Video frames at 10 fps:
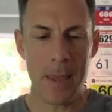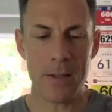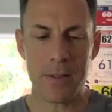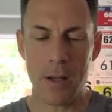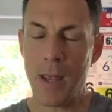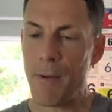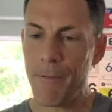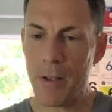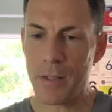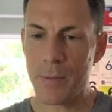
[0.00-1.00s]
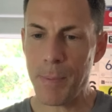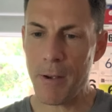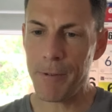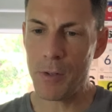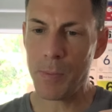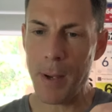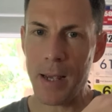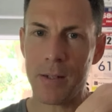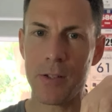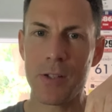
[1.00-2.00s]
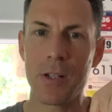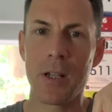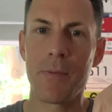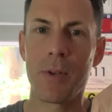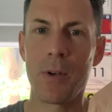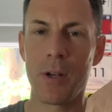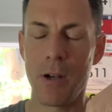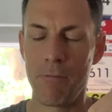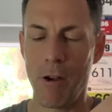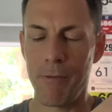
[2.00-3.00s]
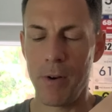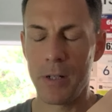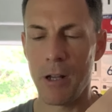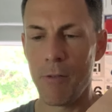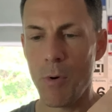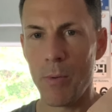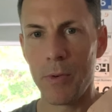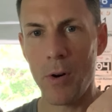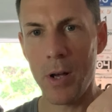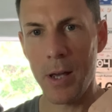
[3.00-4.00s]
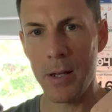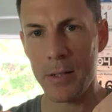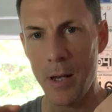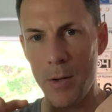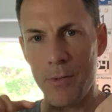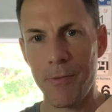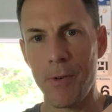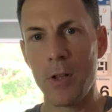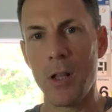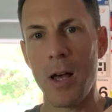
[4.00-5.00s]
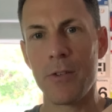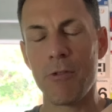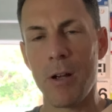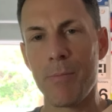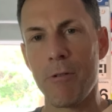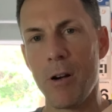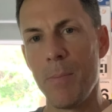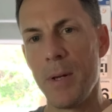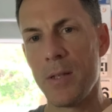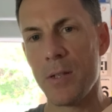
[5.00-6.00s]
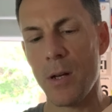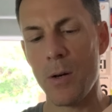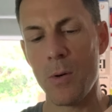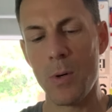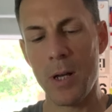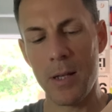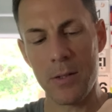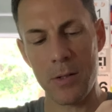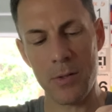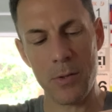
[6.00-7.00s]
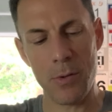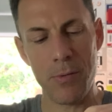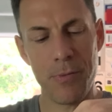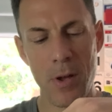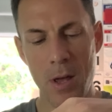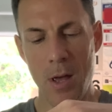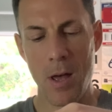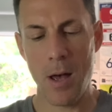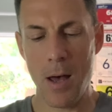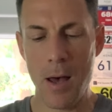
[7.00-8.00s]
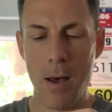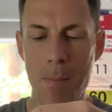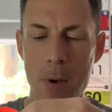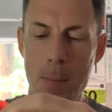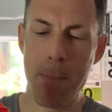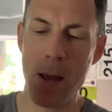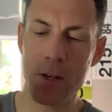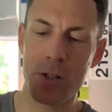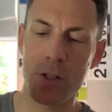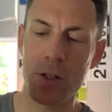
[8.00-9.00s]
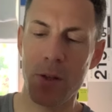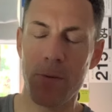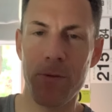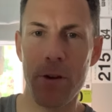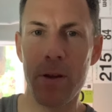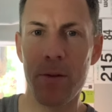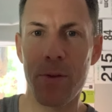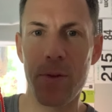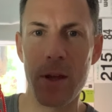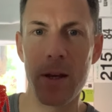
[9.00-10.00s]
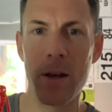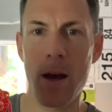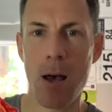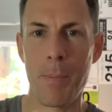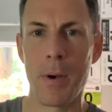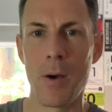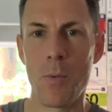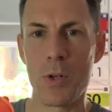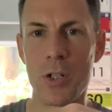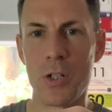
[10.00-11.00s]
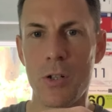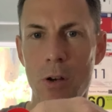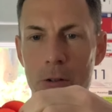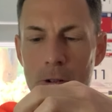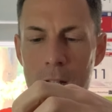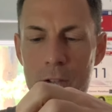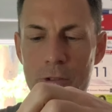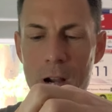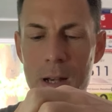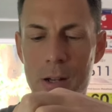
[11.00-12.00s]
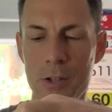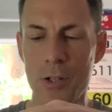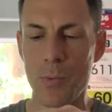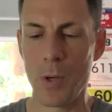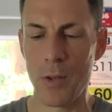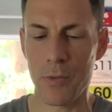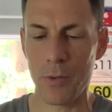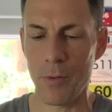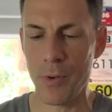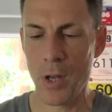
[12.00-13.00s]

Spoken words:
So yeah, first a few specs just to give you a rough idea of what we've got here. So it's full Light Strike Pro midsole. It's sort of a mesh, very thin upper, which has got great drainage with sort